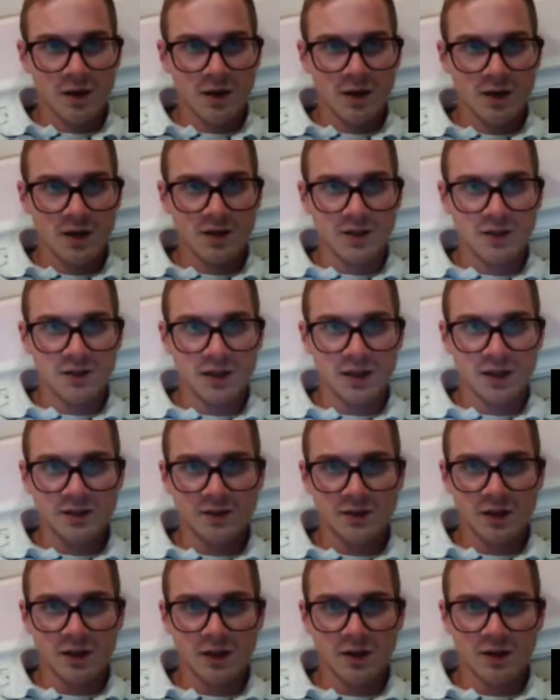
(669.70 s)
think he
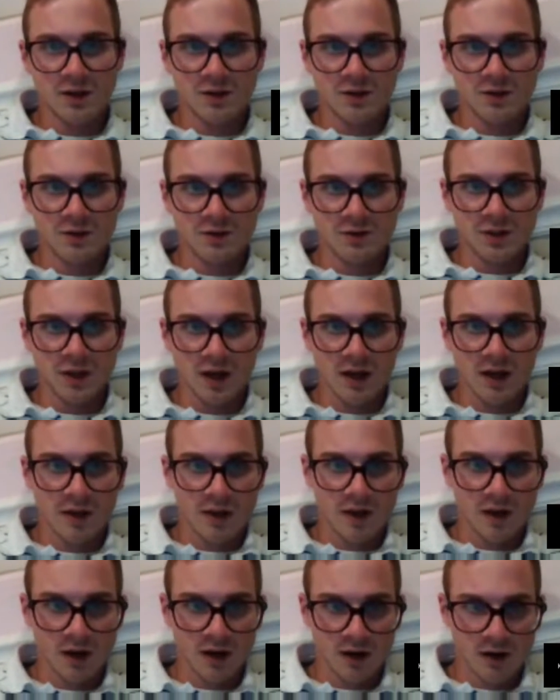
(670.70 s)
says that you can use that
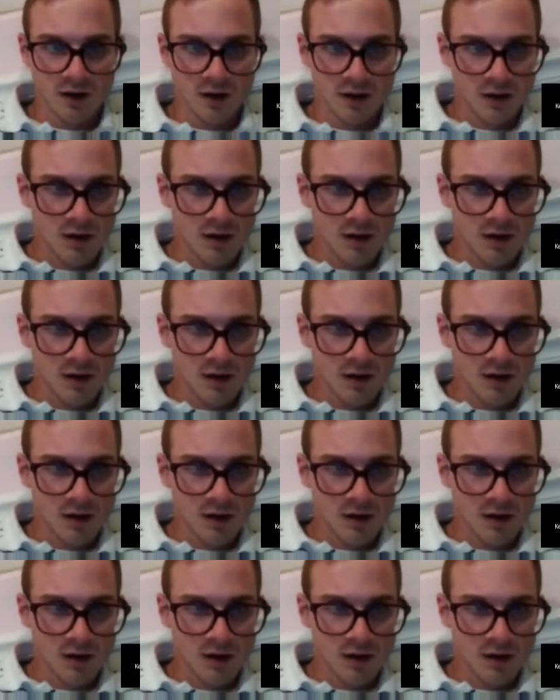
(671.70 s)
in there.